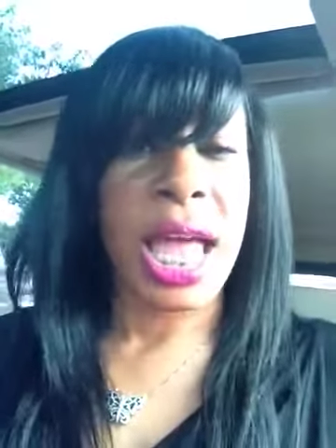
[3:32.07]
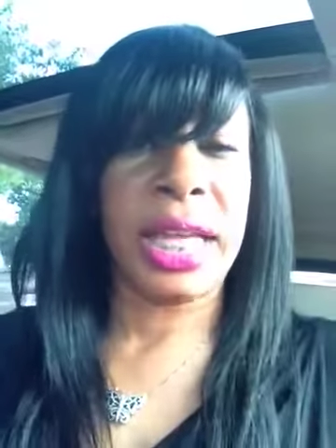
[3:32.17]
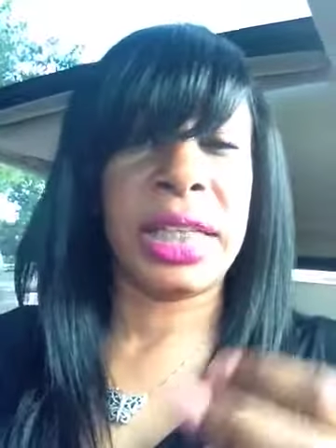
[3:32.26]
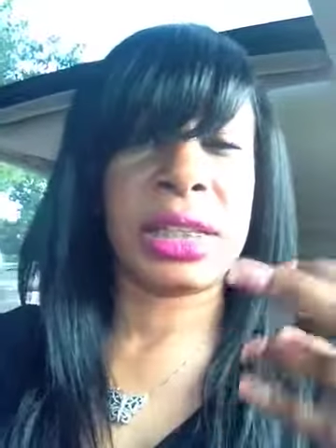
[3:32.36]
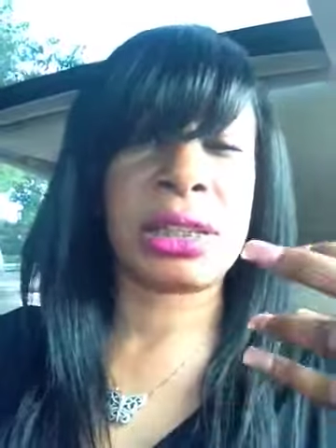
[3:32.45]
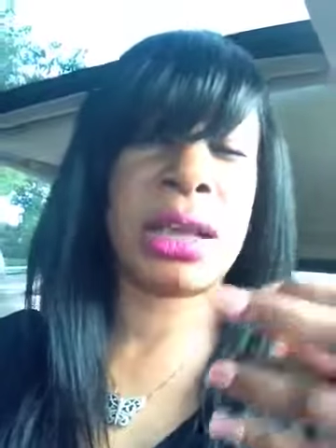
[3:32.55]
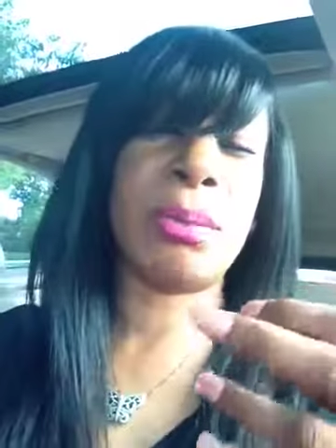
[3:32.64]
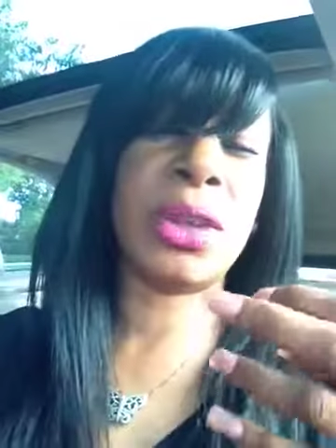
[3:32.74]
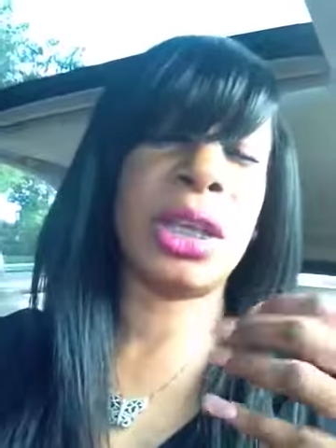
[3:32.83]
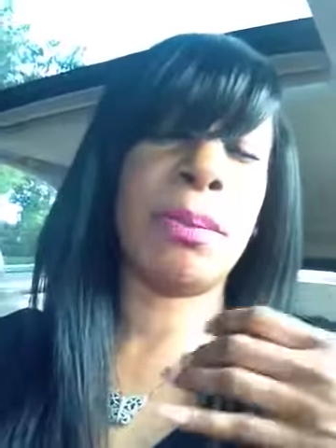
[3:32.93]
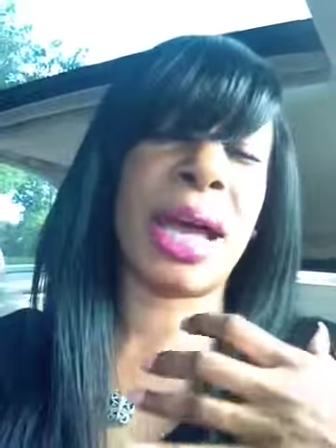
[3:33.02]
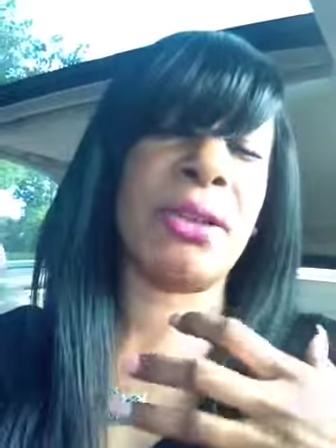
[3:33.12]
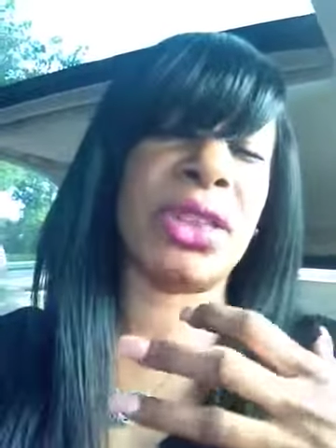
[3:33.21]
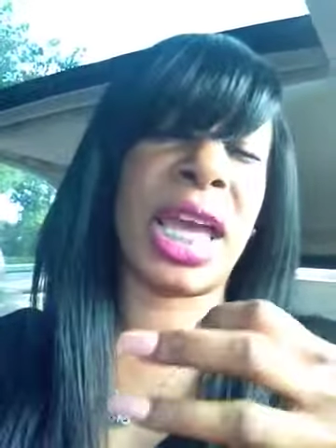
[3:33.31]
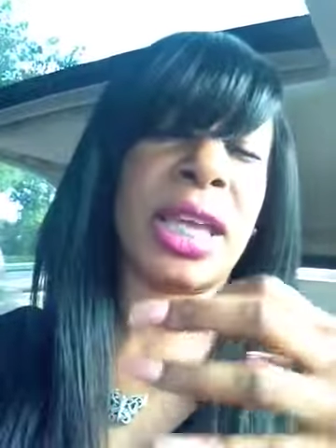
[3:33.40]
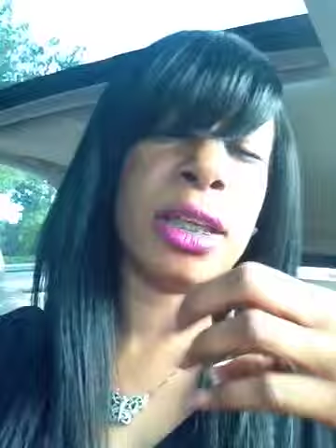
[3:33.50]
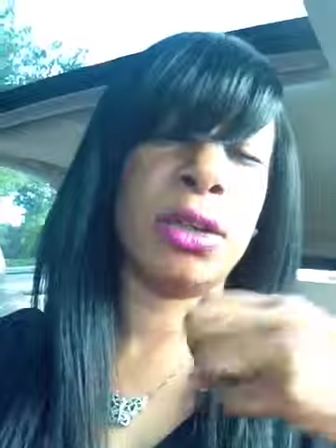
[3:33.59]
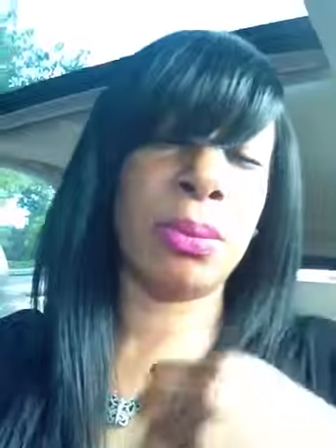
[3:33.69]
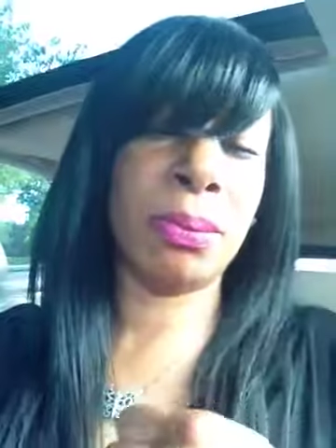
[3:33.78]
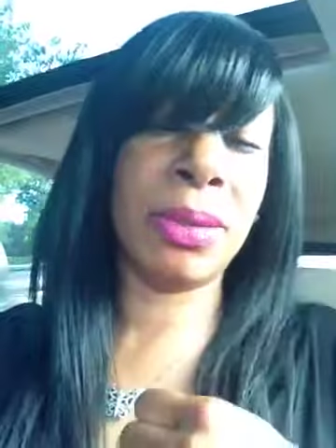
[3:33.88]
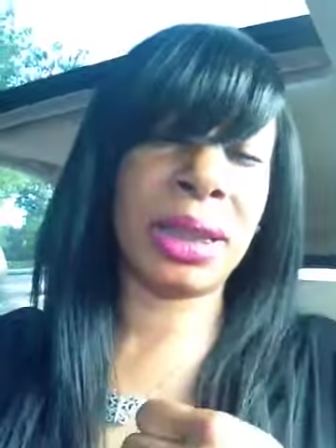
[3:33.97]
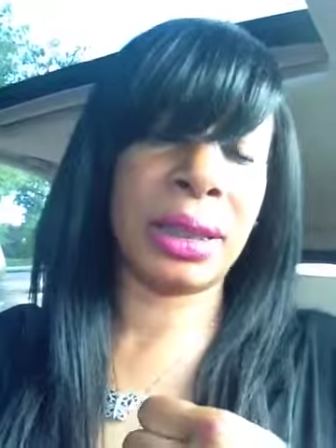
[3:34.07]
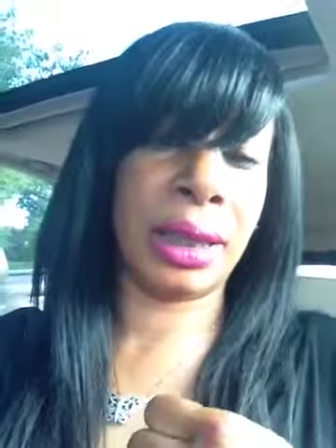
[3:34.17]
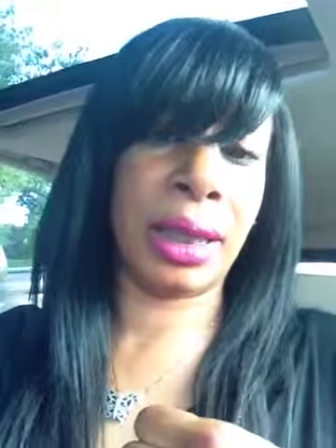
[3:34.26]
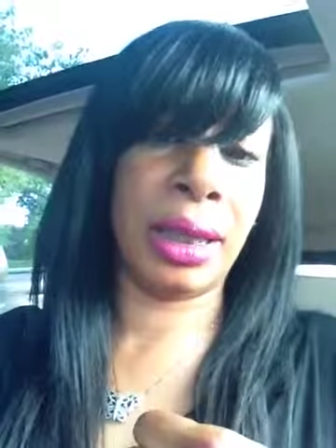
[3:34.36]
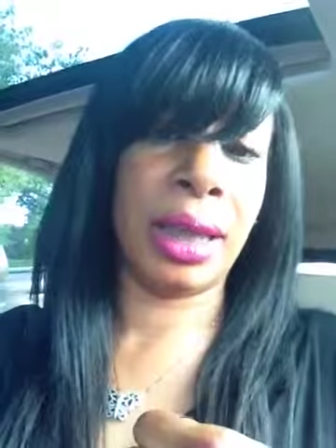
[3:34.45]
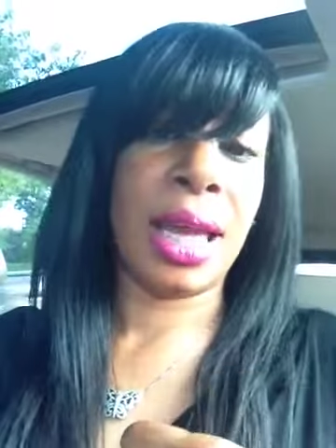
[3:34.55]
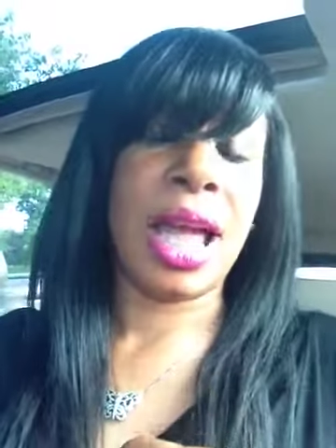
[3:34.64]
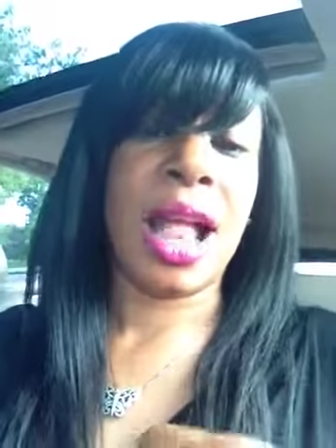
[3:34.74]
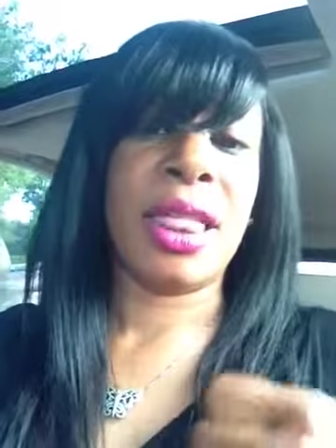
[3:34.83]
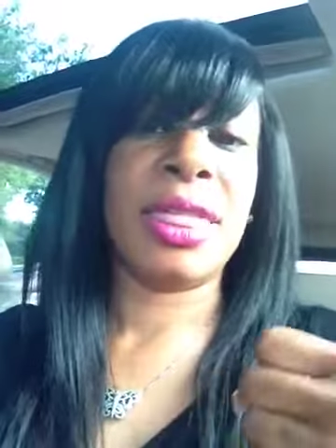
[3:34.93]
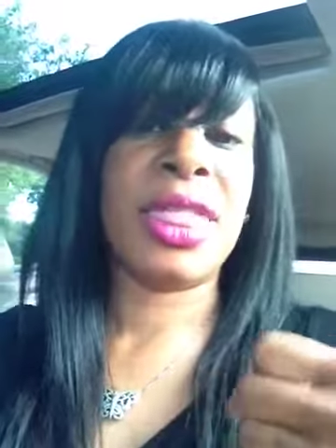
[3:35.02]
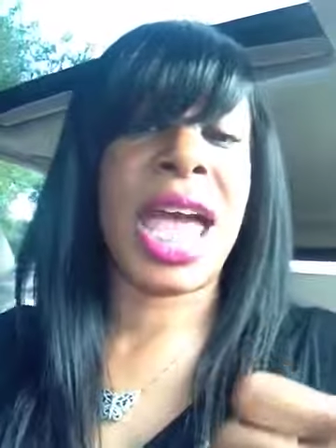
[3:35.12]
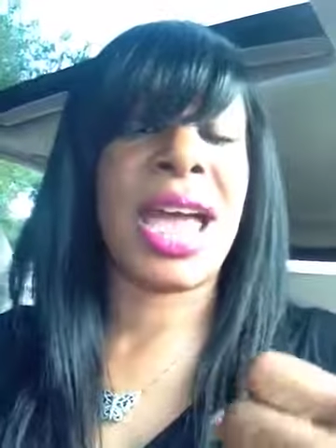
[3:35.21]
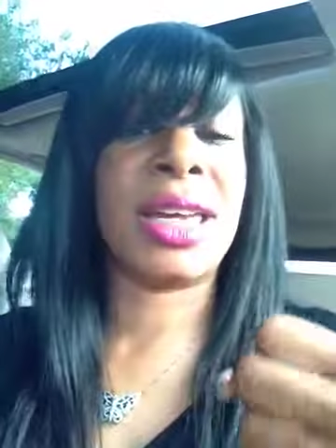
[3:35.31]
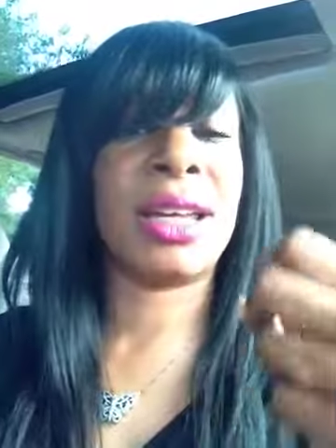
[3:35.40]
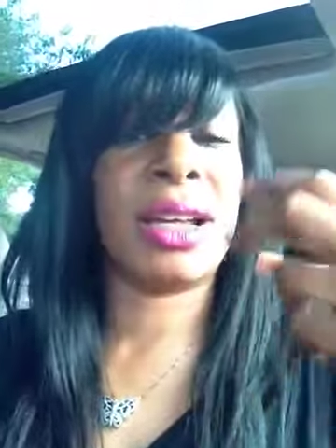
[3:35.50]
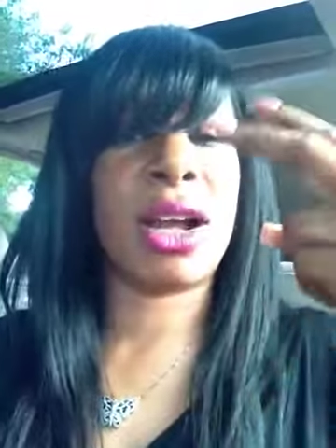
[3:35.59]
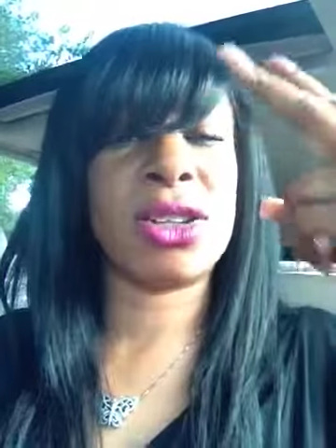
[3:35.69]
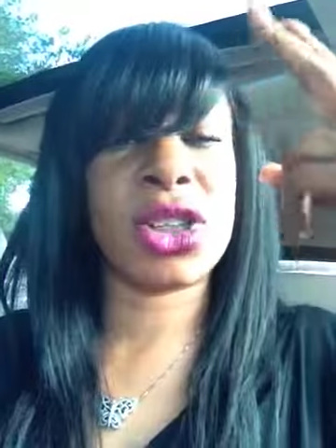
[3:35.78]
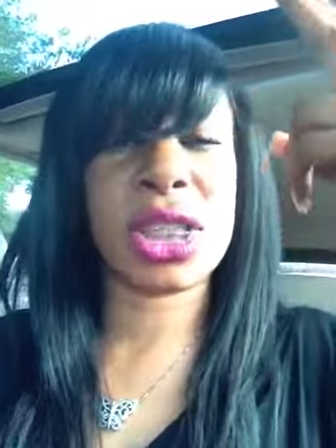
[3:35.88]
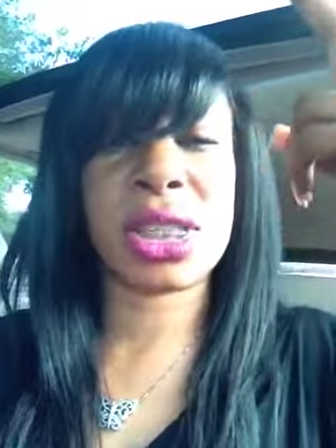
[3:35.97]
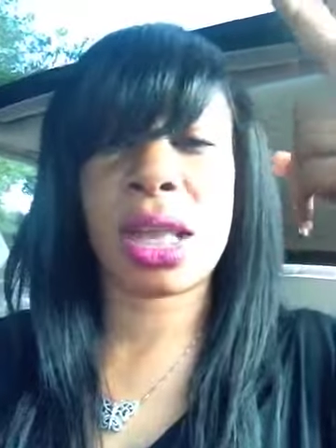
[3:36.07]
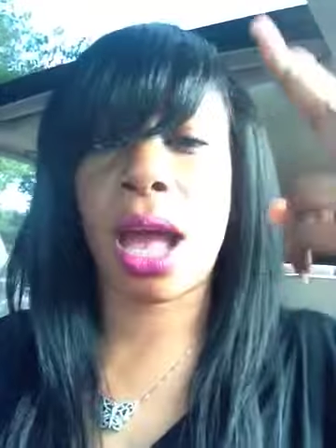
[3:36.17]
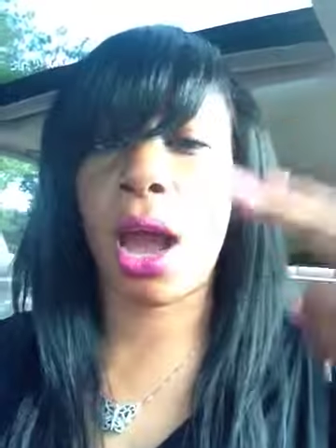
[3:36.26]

And it's something about that humility that just